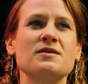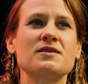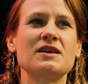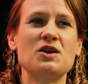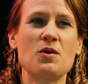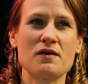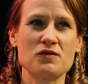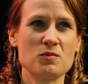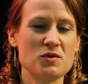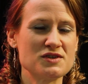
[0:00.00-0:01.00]
that you have
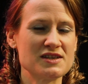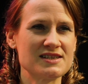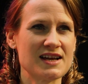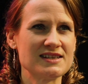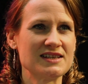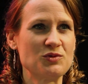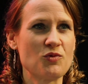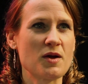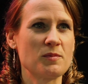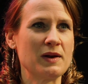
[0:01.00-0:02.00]
your music stand in the
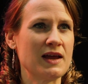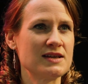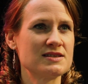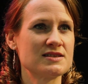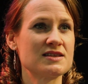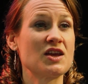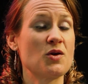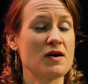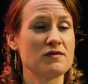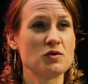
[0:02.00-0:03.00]
right place, that you
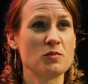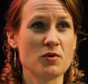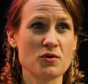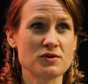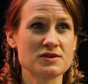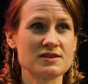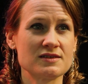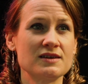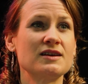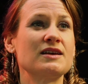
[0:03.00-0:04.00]
have your books,
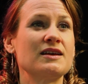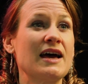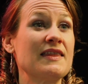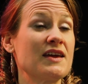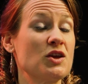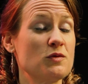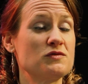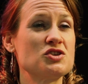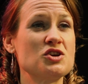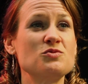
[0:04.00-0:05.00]
and that you have
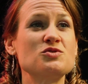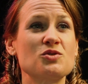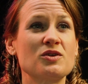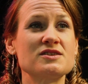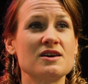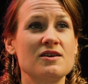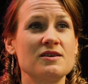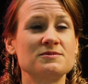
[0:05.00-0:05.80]
tuned your guitar.